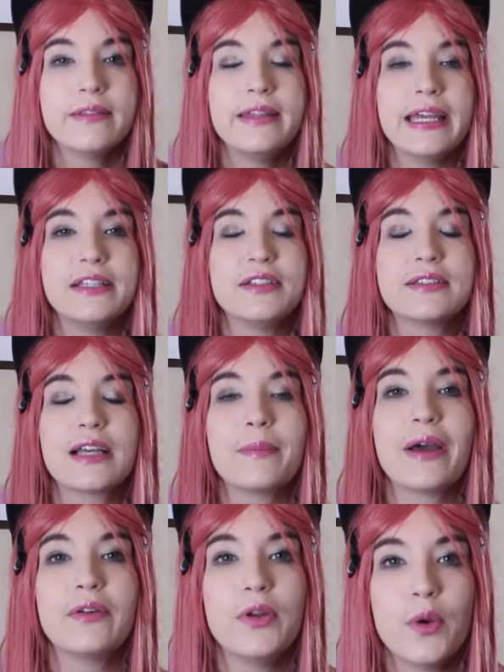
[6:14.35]
They just come
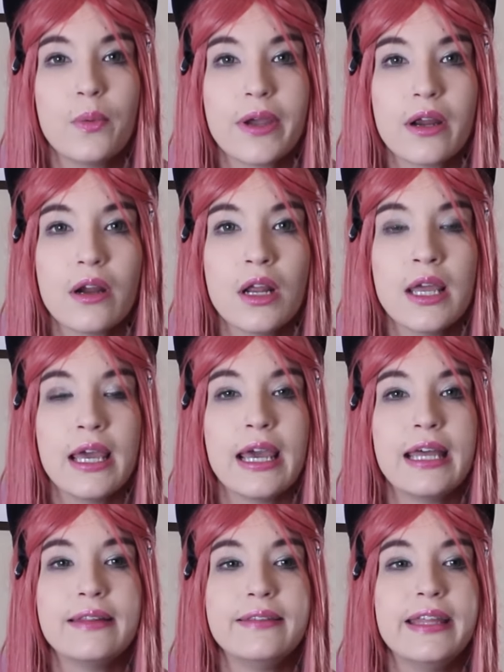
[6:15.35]
out of nowhere
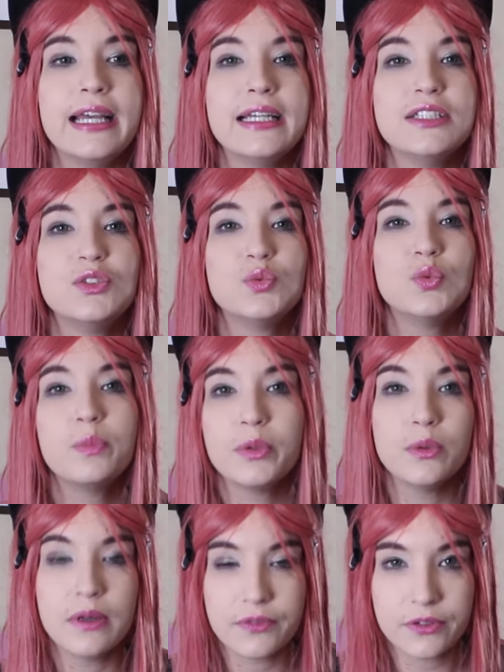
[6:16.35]
and they swoop
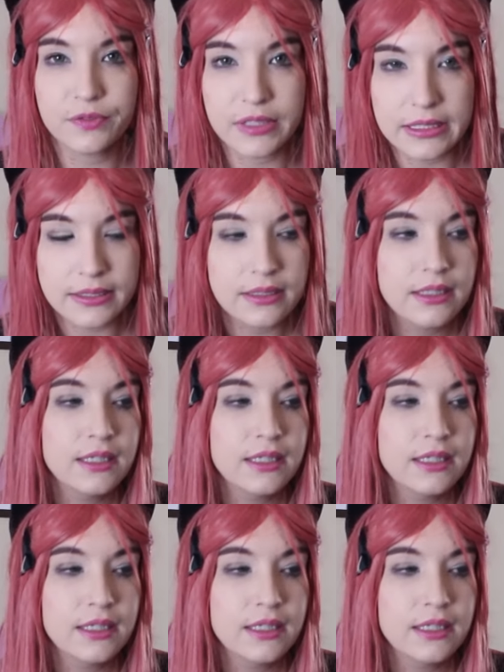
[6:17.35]
you off your feet.